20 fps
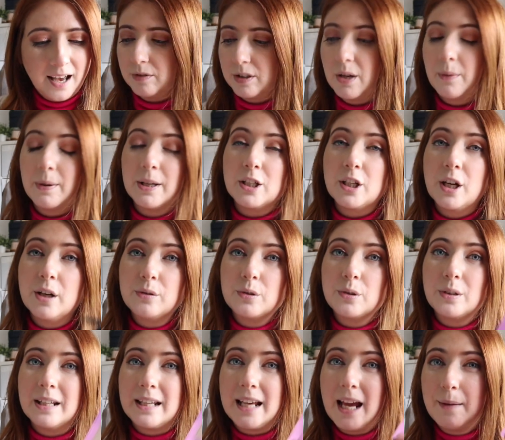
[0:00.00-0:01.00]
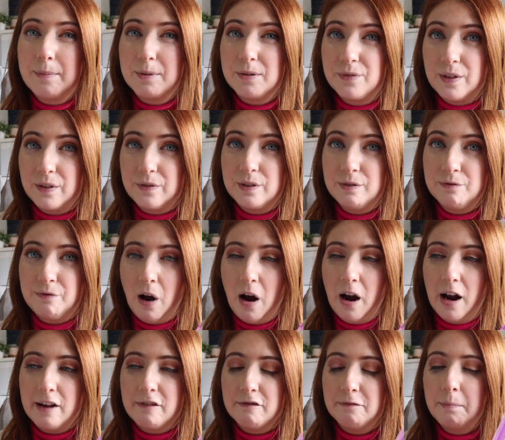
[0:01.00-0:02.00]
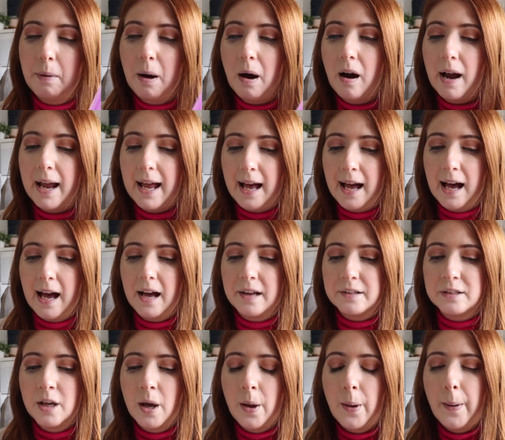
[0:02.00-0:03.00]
So in total it came to 55, but I had